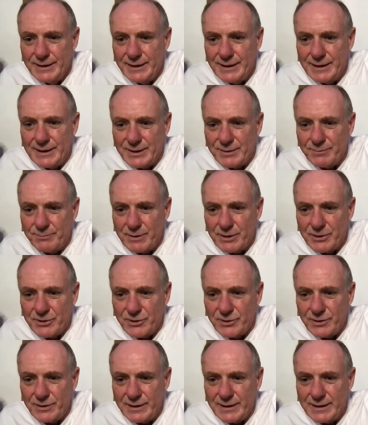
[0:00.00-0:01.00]

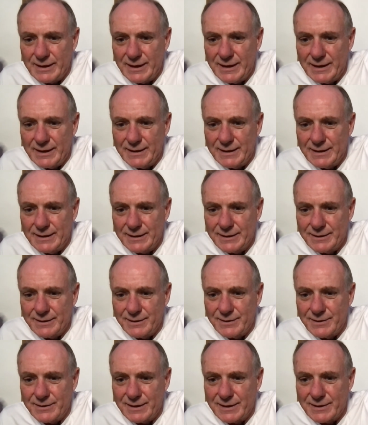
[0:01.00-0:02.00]
especially in the
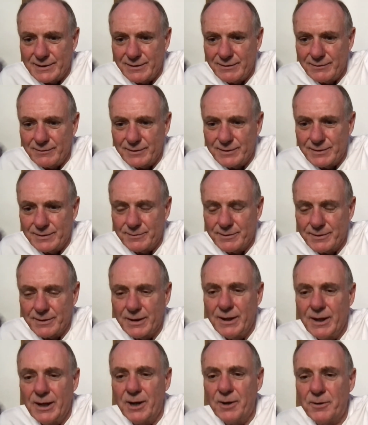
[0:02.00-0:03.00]
context on which.
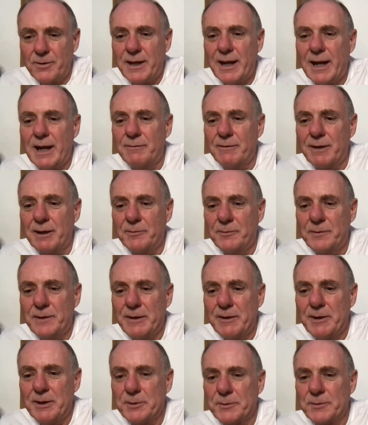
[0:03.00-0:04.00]
Okay, right,
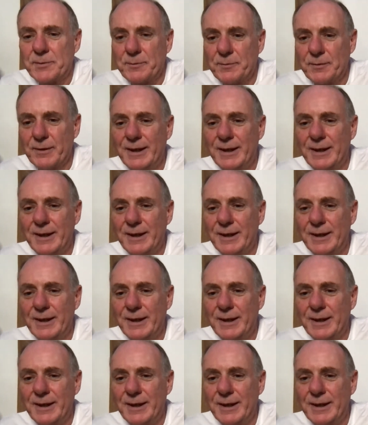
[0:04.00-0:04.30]
fair enough.